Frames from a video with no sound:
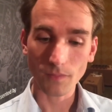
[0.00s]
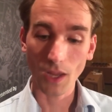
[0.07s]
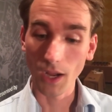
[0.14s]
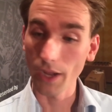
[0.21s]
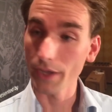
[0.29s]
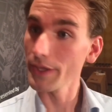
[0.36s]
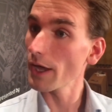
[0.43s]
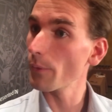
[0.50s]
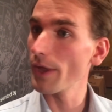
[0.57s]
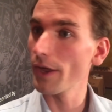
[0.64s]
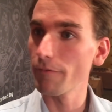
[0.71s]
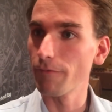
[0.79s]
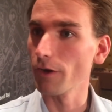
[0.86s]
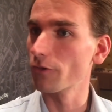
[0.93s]
Yeah, we
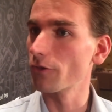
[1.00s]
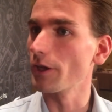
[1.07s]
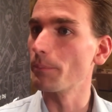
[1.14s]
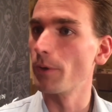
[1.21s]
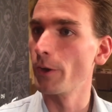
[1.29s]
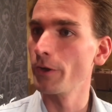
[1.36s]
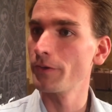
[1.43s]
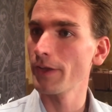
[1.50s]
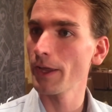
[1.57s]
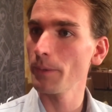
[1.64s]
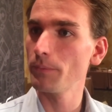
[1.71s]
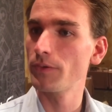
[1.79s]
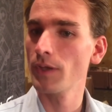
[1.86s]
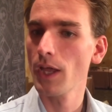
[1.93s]
have functioning
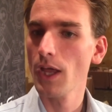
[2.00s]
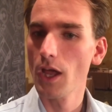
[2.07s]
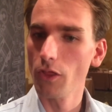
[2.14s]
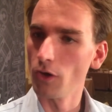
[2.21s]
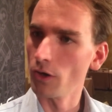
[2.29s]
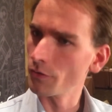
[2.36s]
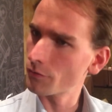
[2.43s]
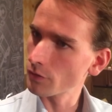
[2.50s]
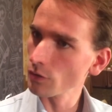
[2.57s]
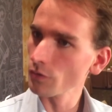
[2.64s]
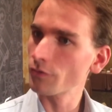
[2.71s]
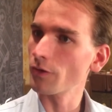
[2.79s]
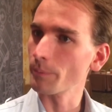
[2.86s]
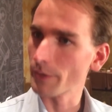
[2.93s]
prototypes. There are still
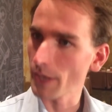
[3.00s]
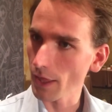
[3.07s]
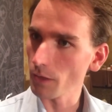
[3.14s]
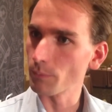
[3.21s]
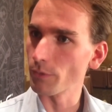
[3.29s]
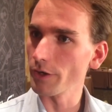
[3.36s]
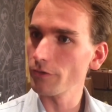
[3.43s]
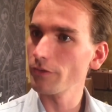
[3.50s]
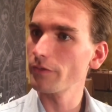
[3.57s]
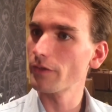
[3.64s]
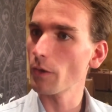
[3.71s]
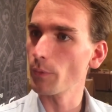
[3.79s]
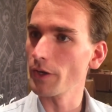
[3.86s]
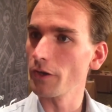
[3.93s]
some calibrations
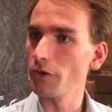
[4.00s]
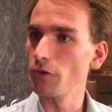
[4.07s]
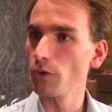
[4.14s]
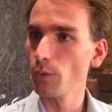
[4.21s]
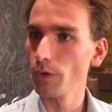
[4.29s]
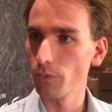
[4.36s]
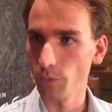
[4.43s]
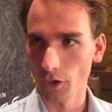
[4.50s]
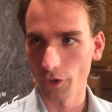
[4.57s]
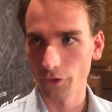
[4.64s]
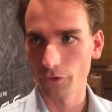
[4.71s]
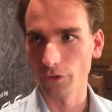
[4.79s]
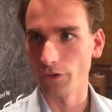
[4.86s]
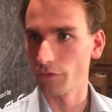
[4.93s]
that we need to do with
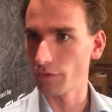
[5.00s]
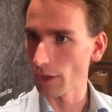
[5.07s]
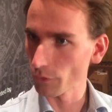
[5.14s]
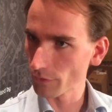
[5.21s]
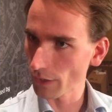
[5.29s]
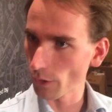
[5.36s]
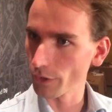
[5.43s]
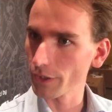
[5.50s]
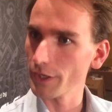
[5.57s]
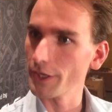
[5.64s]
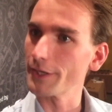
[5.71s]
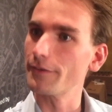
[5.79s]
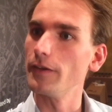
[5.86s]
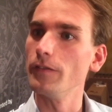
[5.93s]
regard to the cell tower
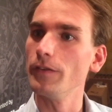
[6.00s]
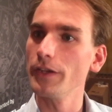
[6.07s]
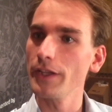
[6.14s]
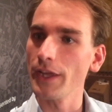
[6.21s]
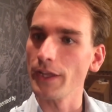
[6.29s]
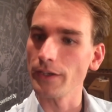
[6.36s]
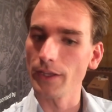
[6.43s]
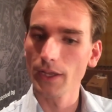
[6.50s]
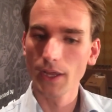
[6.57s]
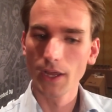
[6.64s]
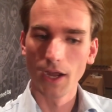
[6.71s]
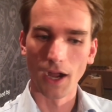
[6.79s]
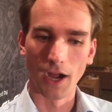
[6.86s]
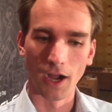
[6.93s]
connectivity and
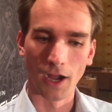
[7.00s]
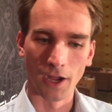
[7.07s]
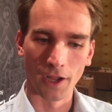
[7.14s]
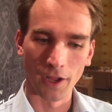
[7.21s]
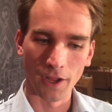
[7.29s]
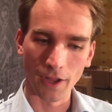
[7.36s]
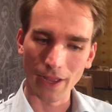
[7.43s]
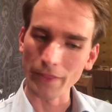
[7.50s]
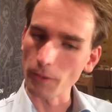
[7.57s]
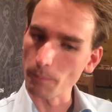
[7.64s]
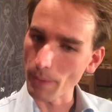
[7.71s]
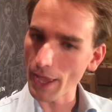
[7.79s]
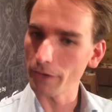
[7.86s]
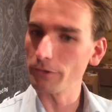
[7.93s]
the
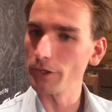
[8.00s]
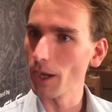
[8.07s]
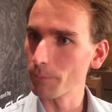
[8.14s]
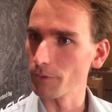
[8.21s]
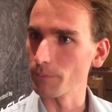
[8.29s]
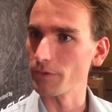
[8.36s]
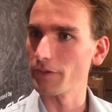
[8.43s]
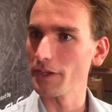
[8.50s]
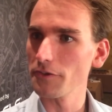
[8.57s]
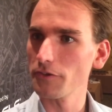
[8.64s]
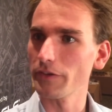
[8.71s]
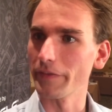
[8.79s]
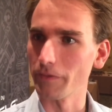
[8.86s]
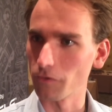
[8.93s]
battery
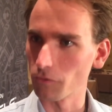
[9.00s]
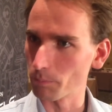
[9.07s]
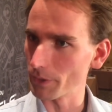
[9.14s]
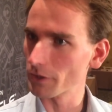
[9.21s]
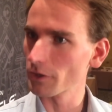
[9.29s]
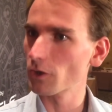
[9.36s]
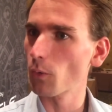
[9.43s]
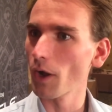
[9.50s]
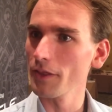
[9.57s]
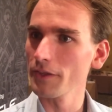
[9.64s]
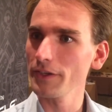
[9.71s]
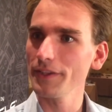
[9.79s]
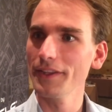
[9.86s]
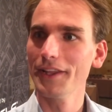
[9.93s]
optimization and the speaker
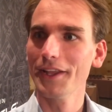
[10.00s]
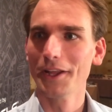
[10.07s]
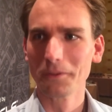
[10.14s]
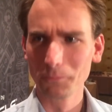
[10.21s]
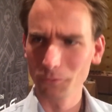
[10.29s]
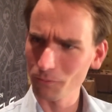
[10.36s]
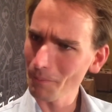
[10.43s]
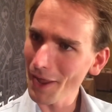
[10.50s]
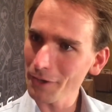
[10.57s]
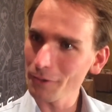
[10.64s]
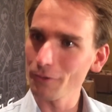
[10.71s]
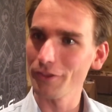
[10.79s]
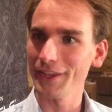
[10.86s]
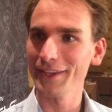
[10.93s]
quality. It's
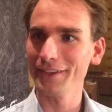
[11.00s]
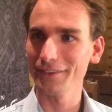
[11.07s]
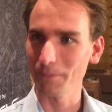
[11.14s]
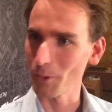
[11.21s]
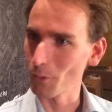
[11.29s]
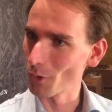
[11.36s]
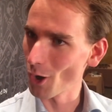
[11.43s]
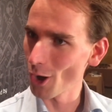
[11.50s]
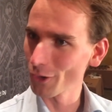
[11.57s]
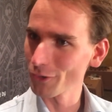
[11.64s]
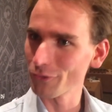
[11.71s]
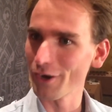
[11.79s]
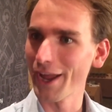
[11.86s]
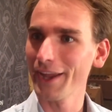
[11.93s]
minor things. I mean, we're on
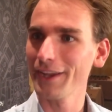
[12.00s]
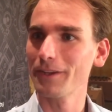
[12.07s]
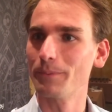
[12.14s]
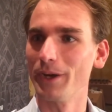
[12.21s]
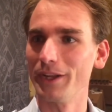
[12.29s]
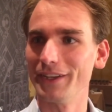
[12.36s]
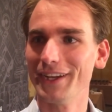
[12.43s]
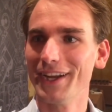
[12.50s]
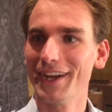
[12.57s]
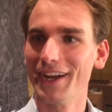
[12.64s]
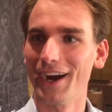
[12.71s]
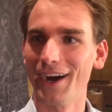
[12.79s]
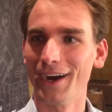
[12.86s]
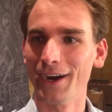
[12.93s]
track, but
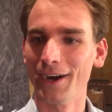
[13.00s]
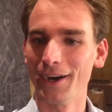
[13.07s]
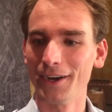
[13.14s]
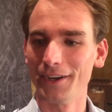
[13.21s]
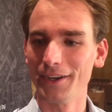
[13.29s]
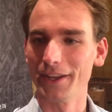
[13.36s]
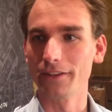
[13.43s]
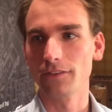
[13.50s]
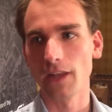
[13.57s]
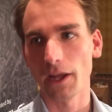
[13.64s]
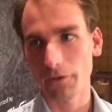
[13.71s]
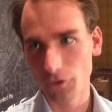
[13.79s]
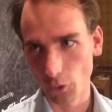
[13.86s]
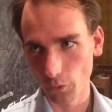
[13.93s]
It's
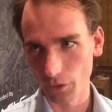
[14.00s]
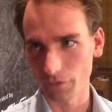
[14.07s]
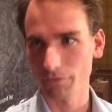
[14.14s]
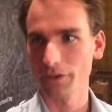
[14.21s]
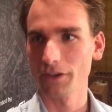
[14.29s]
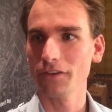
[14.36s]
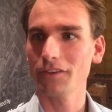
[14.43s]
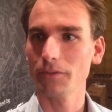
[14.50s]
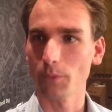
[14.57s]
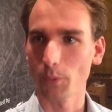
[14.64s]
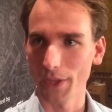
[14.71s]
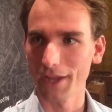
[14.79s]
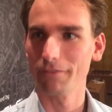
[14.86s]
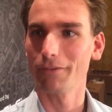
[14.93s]
not totally finished, but
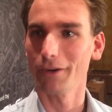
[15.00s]
we have